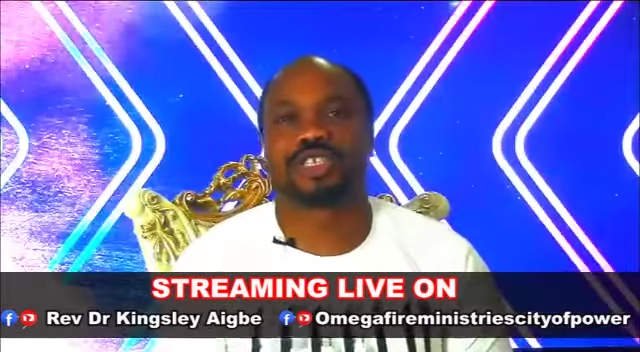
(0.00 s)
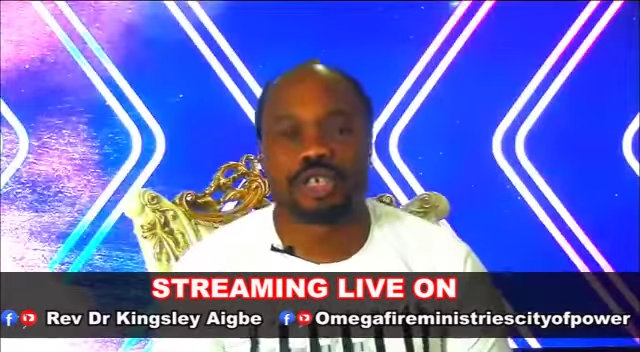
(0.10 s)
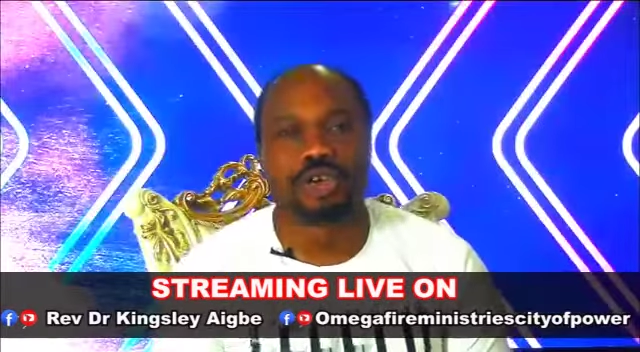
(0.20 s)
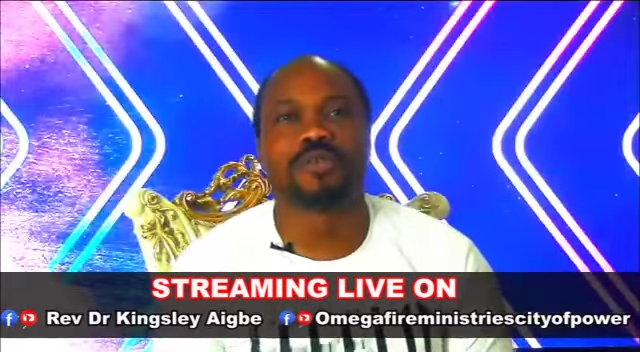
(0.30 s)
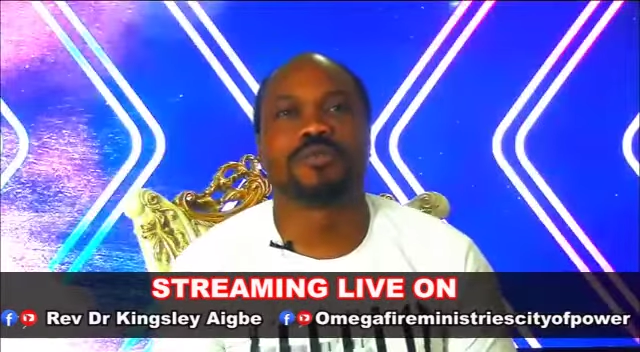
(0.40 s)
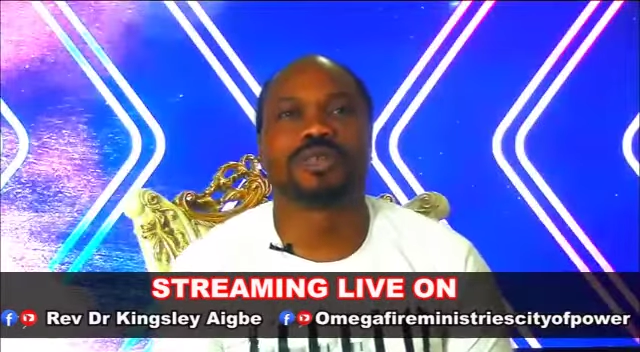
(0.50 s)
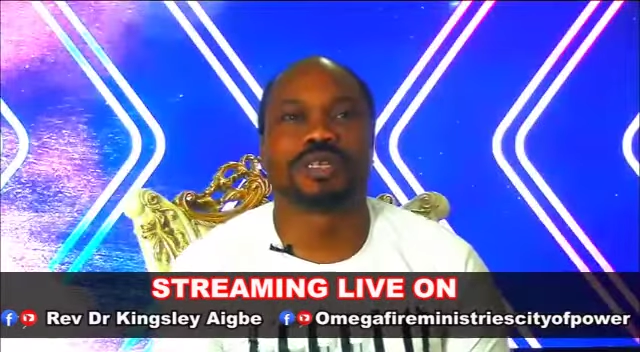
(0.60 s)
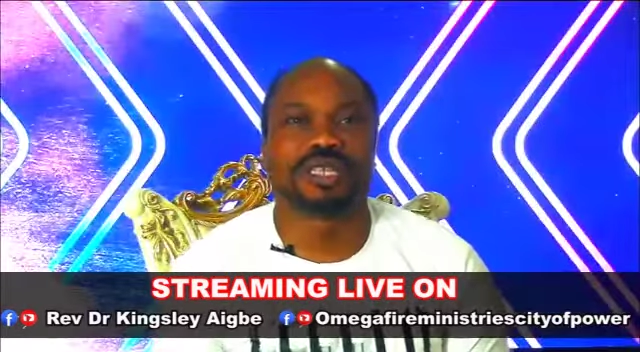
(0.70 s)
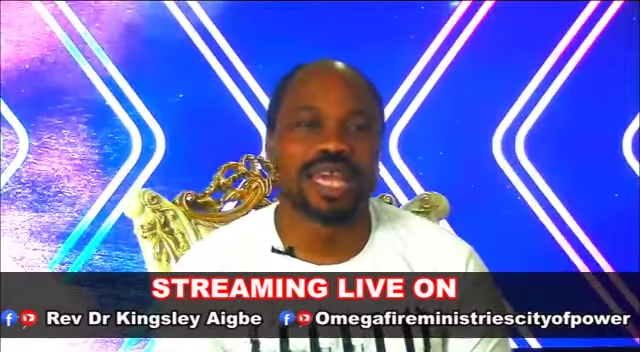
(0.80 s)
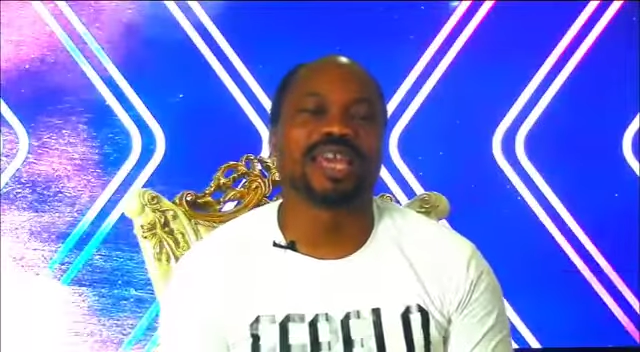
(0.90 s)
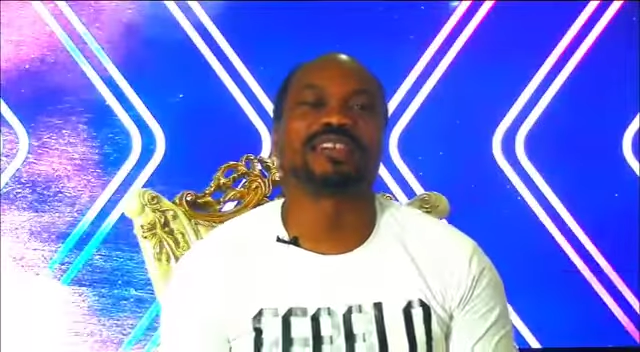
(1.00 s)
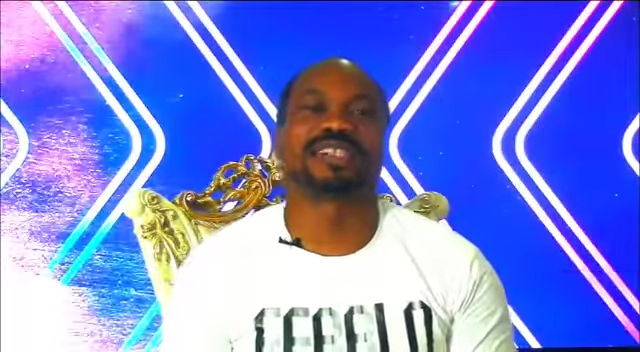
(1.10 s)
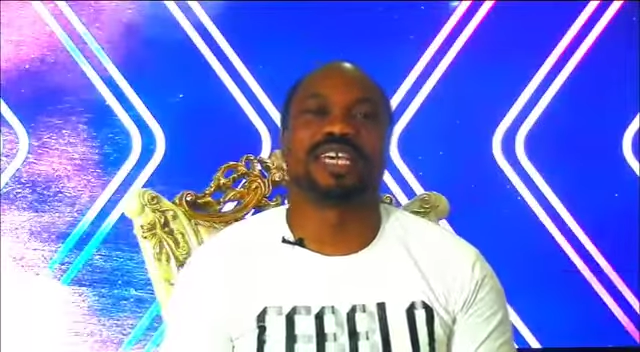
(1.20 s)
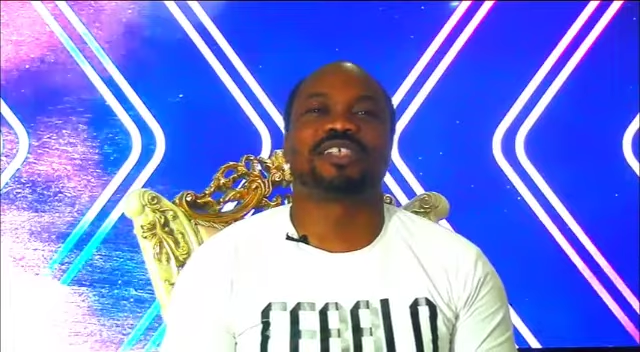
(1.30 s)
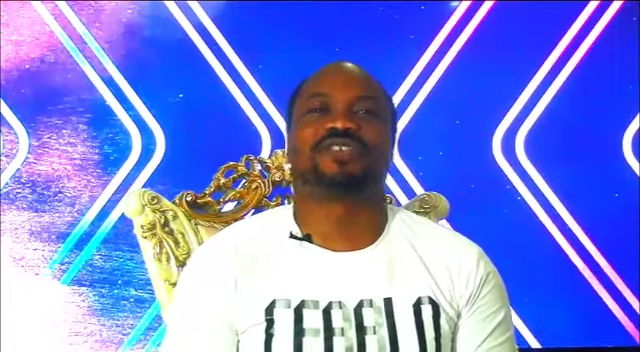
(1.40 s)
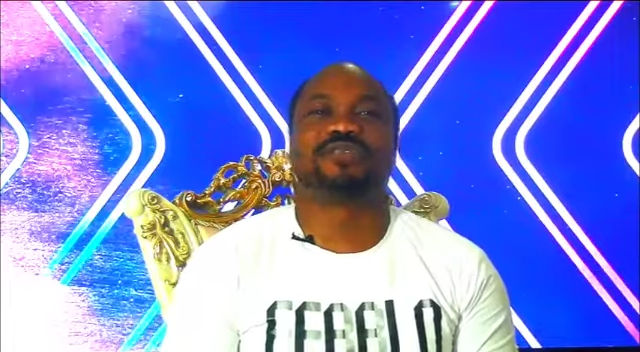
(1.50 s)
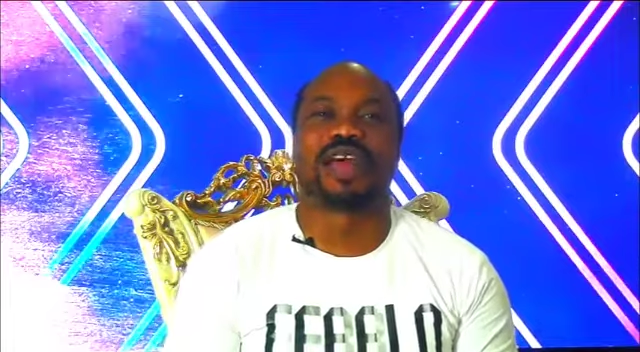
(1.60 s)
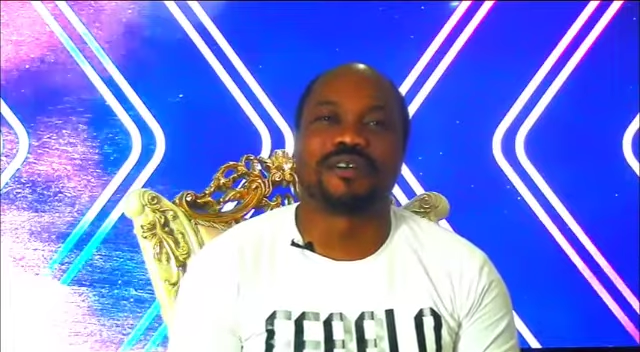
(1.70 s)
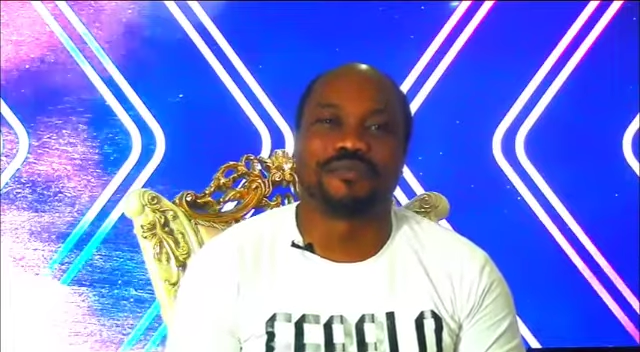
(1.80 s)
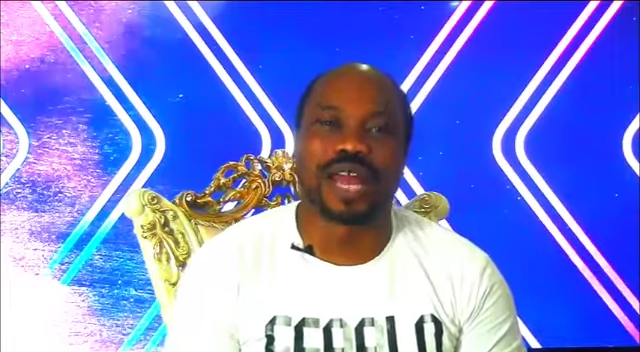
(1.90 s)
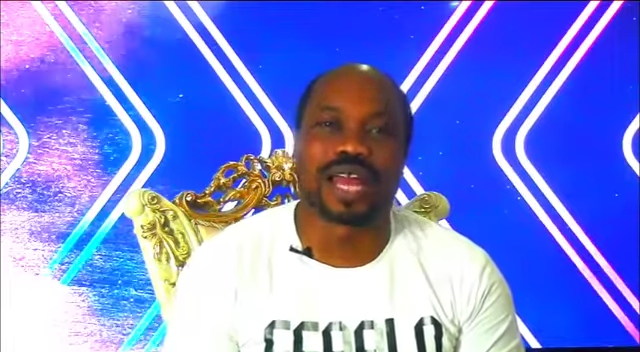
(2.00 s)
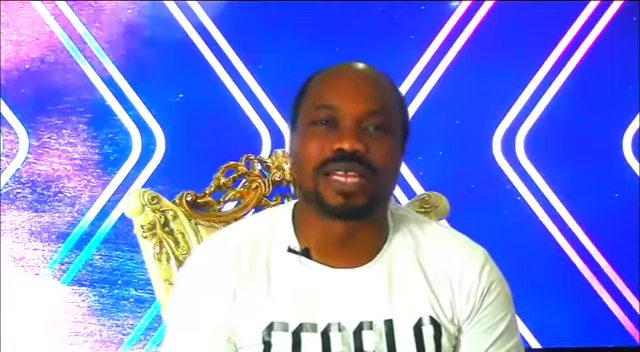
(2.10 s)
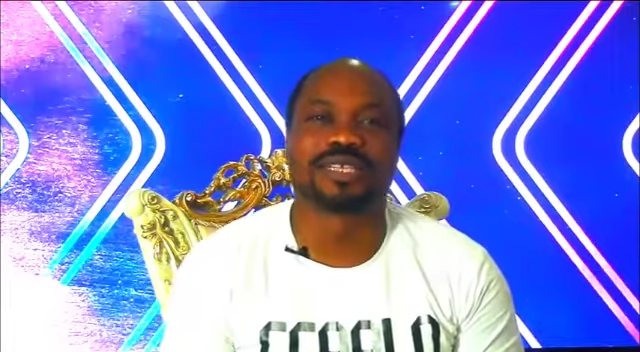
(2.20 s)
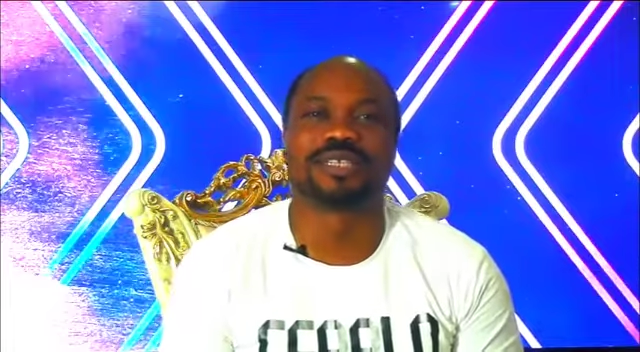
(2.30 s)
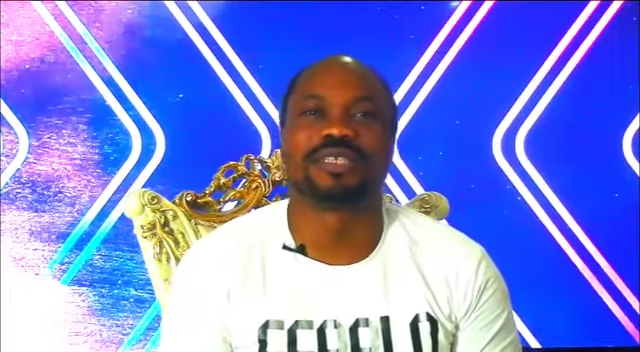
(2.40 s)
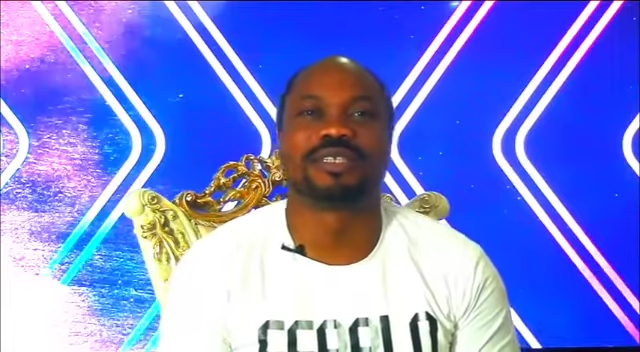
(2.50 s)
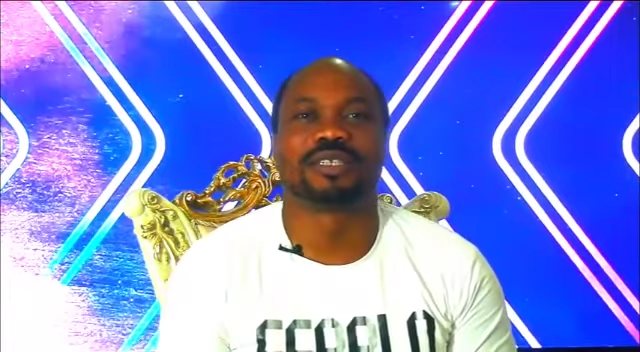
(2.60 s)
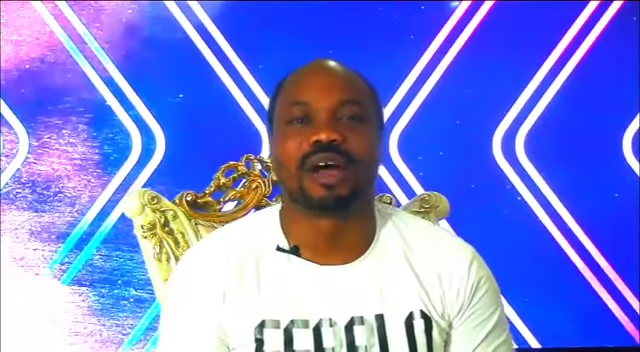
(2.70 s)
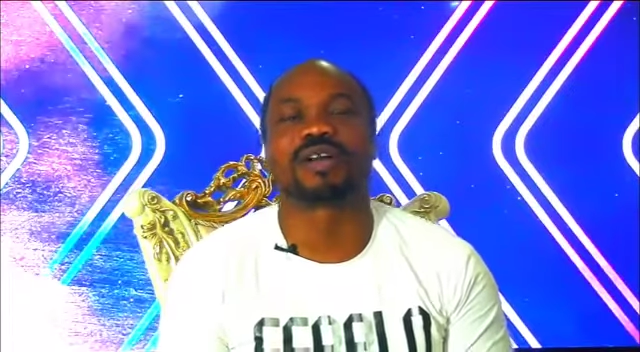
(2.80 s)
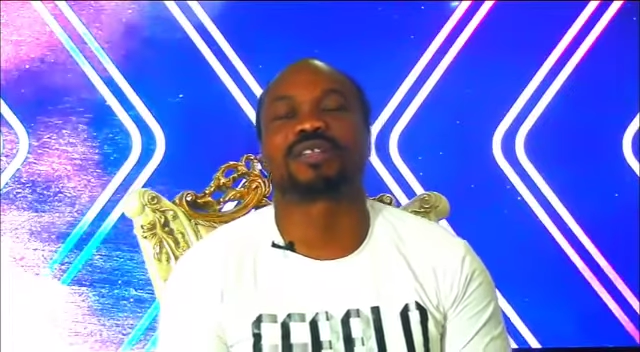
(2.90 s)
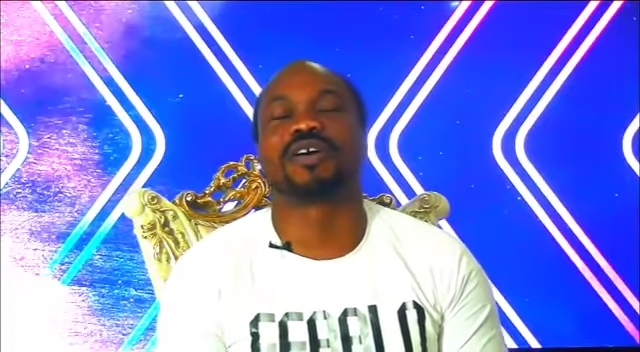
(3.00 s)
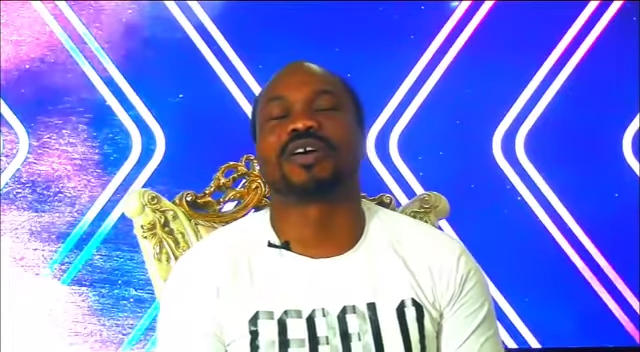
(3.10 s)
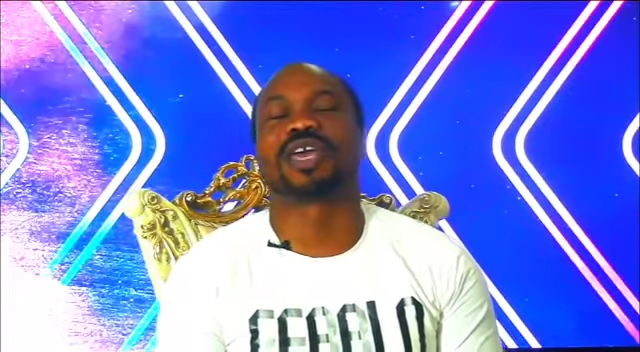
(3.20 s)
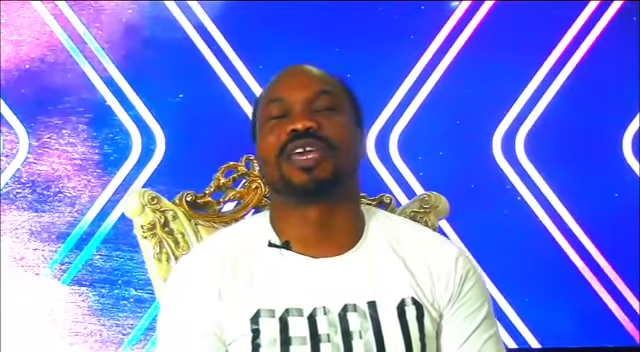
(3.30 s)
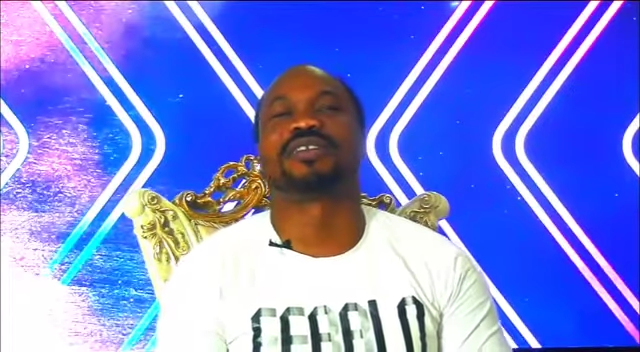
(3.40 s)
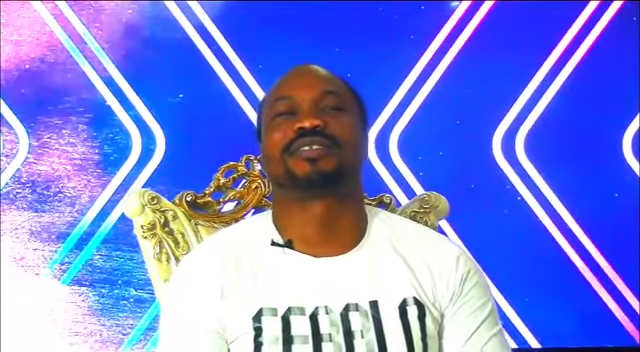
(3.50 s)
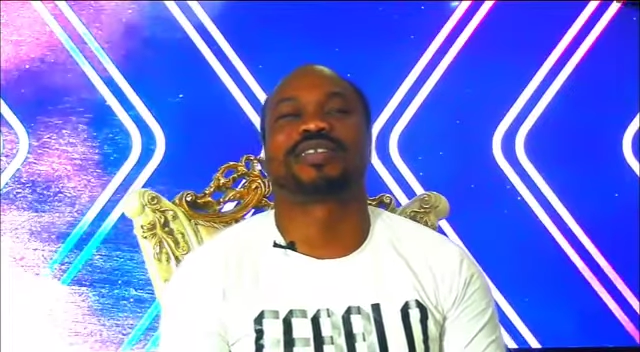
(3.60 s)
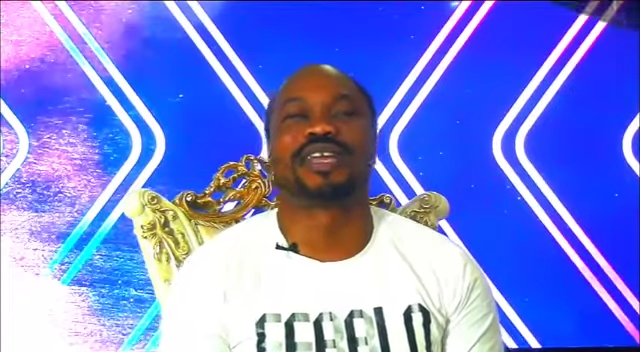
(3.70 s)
you. This is Reverend Dr. Kingsley